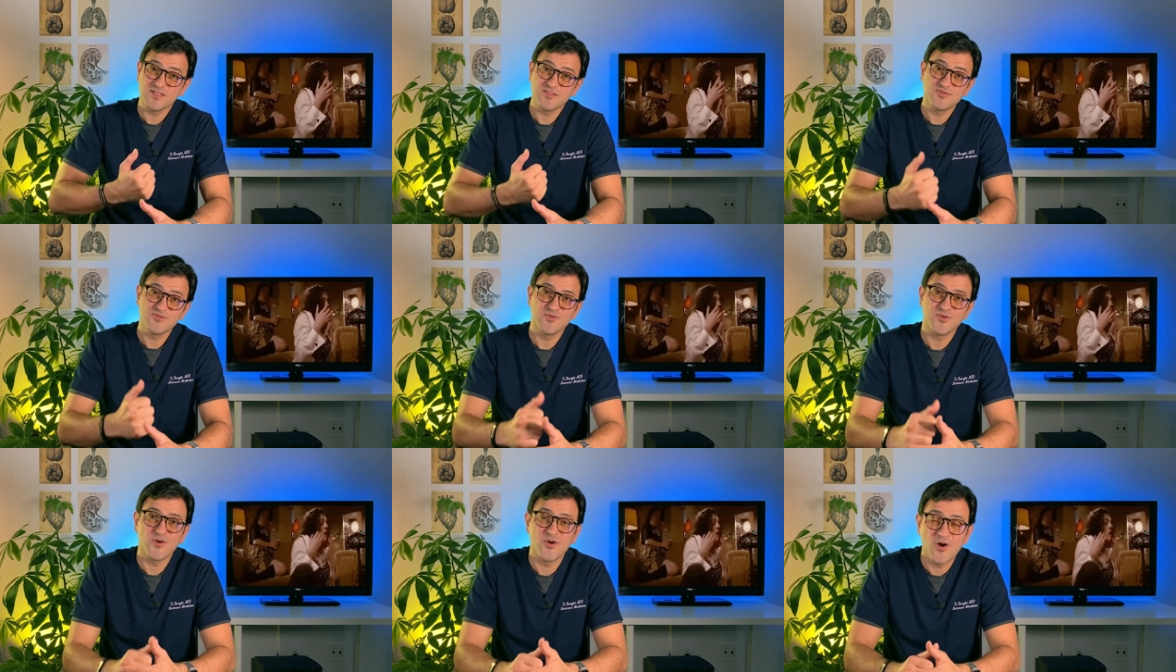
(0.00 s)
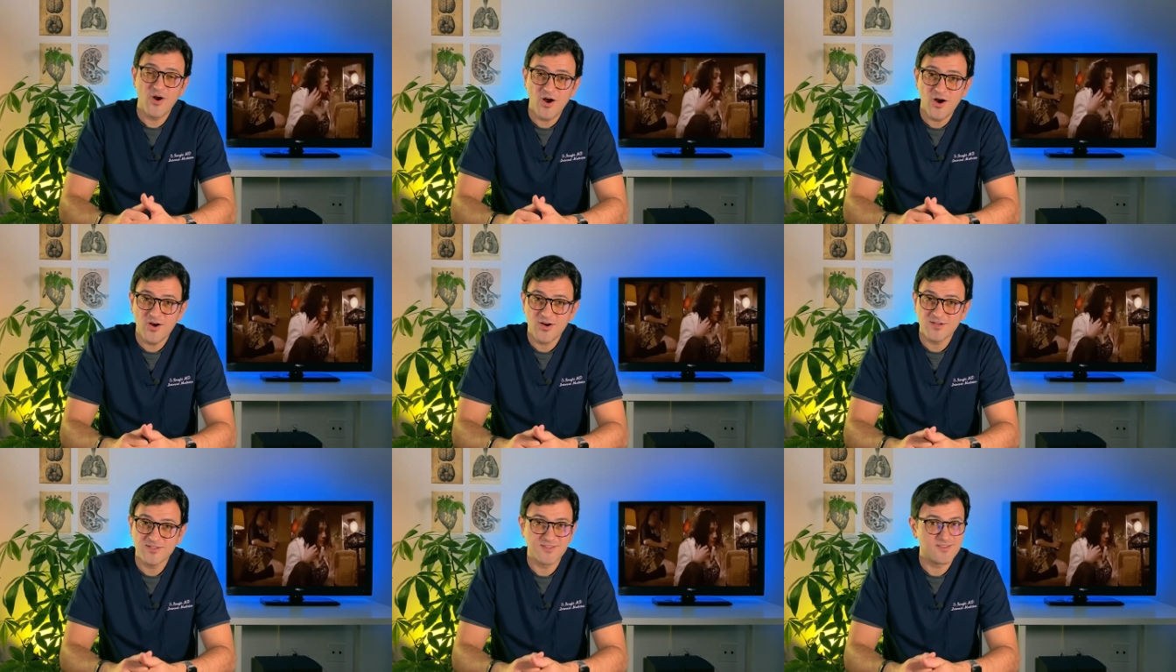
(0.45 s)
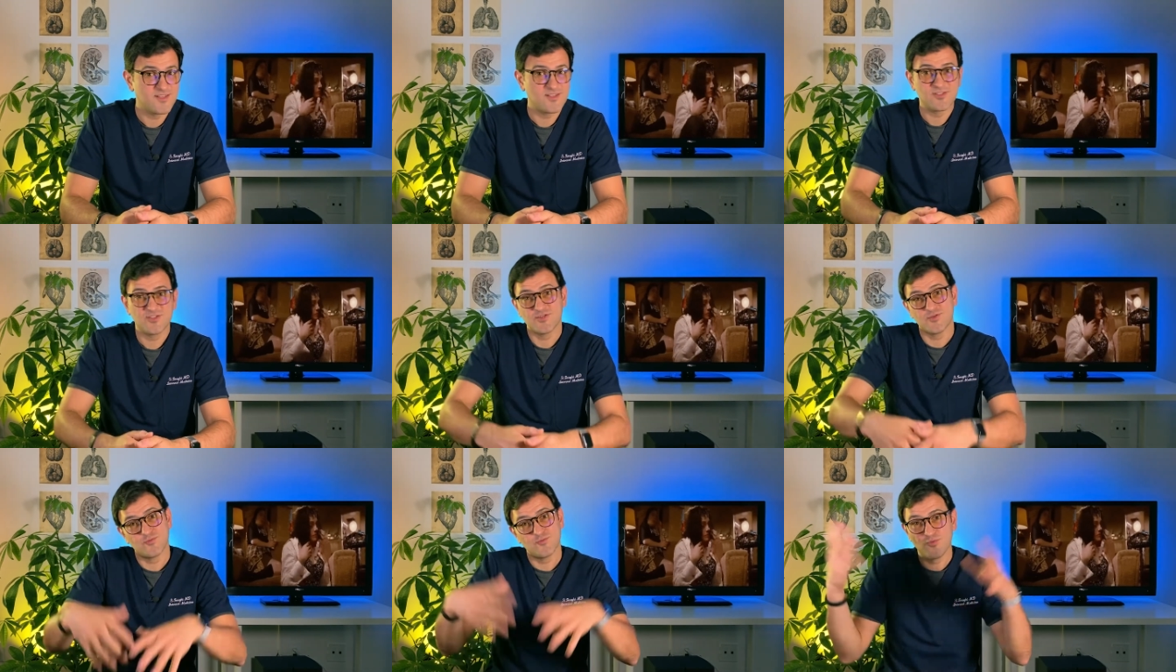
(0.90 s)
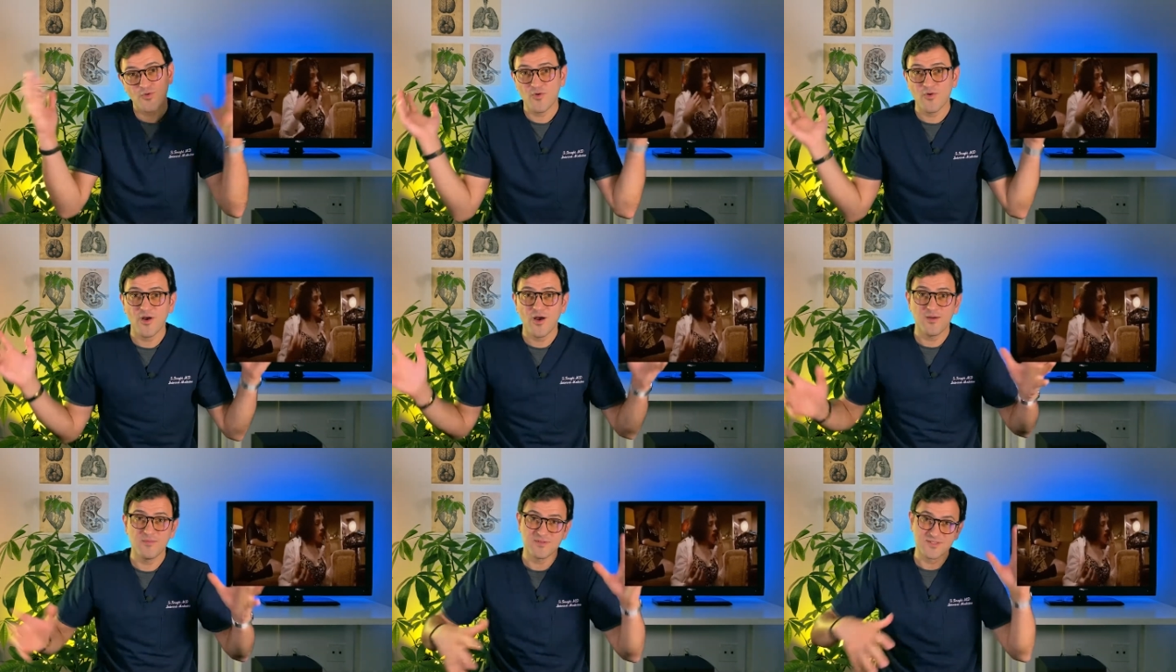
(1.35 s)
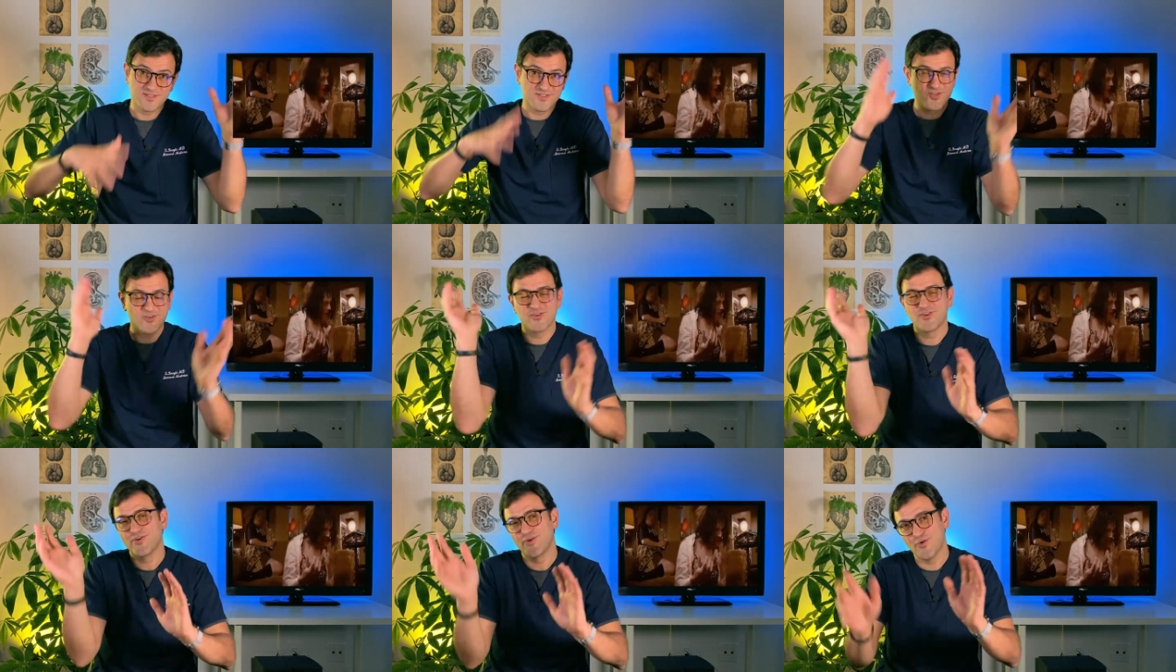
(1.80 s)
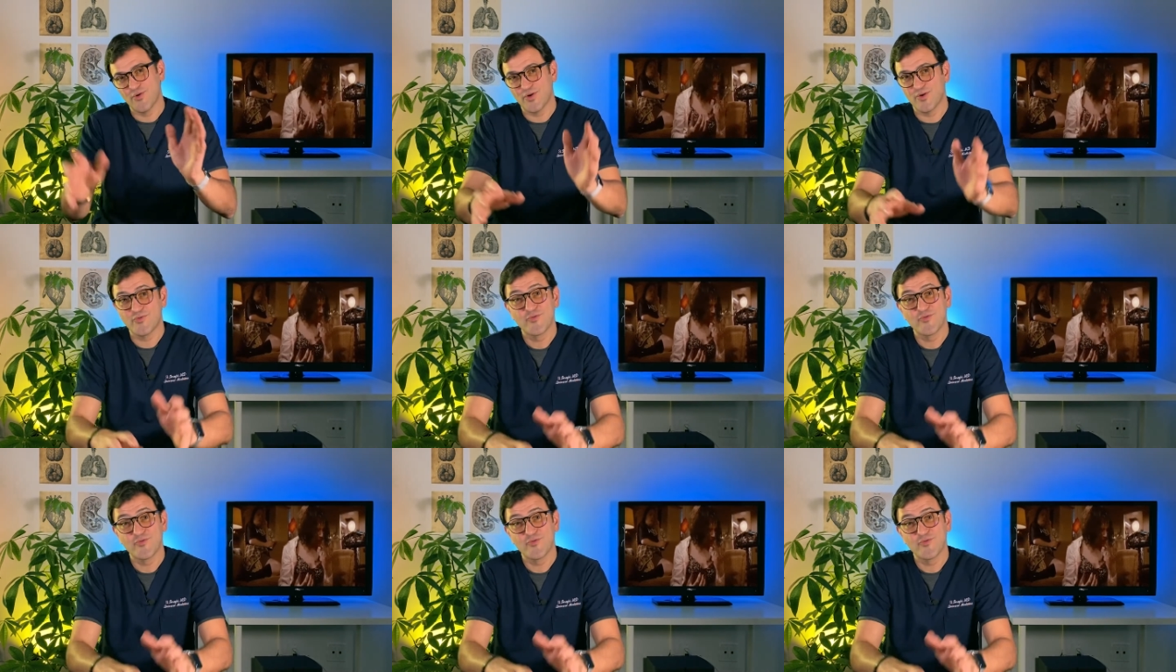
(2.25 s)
into her heart, and then she woke up and started going